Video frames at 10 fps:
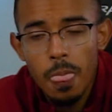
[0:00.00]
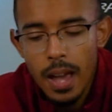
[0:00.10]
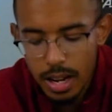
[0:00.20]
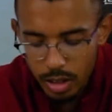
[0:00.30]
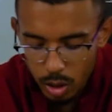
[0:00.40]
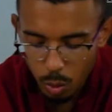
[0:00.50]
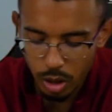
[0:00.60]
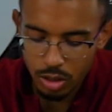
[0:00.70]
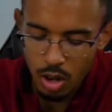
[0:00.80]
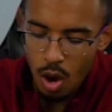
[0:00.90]
And in other
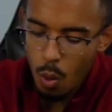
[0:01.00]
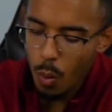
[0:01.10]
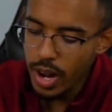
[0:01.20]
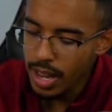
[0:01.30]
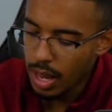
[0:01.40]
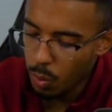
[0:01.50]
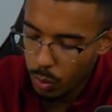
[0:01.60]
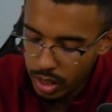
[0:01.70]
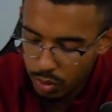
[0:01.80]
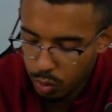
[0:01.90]
words, when a
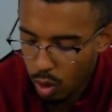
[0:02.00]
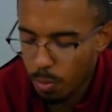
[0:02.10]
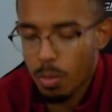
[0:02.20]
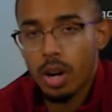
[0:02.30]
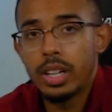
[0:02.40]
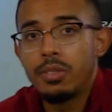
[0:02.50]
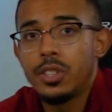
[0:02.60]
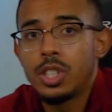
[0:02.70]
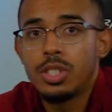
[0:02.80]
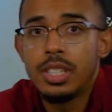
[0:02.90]
weak form market
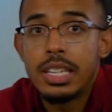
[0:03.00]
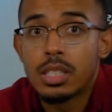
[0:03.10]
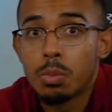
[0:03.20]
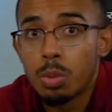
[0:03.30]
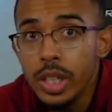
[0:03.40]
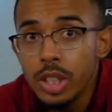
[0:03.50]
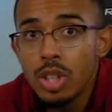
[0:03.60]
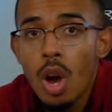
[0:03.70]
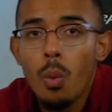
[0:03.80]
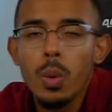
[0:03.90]
efficiency is breached,
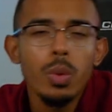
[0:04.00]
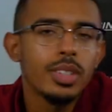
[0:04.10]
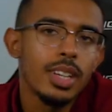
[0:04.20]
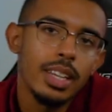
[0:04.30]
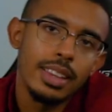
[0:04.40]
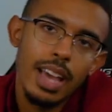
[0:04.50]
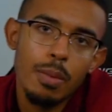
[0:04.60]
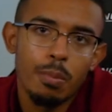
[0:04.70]
we would say that that